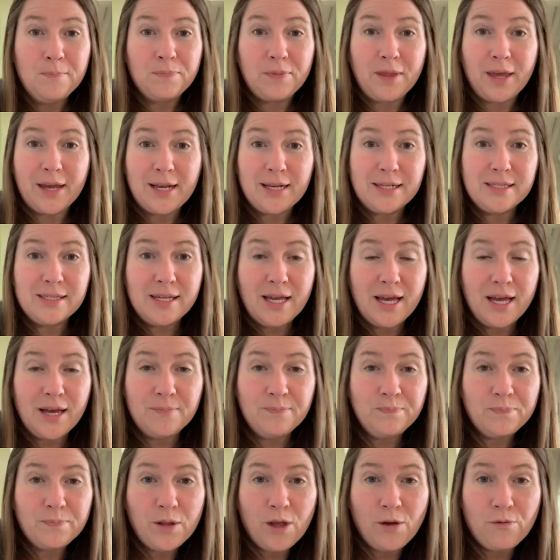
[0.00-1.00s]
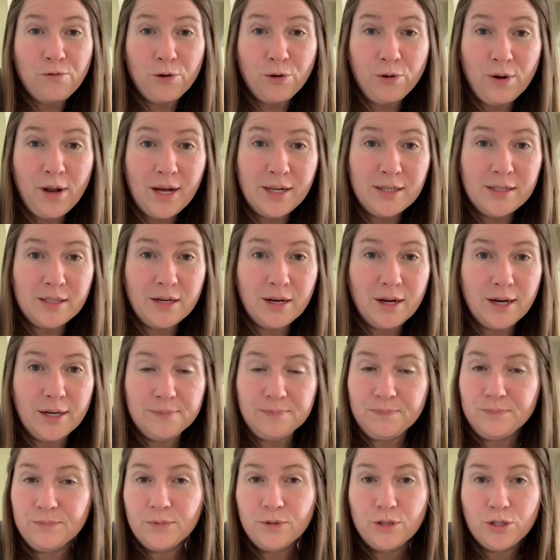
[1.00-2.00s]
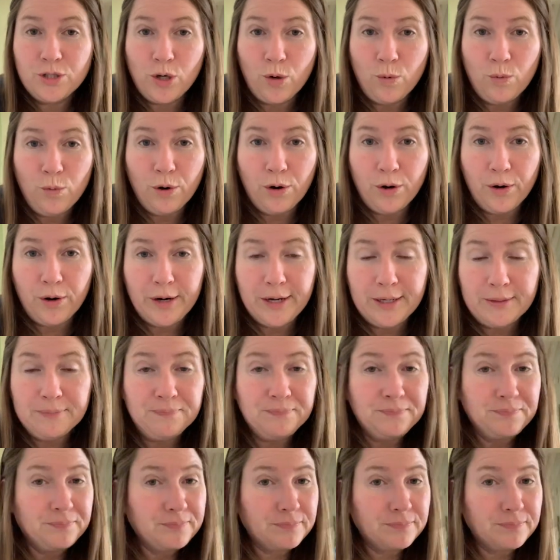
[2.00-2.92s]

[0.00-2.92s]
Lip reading: Like I said, if you're not done, don't worry,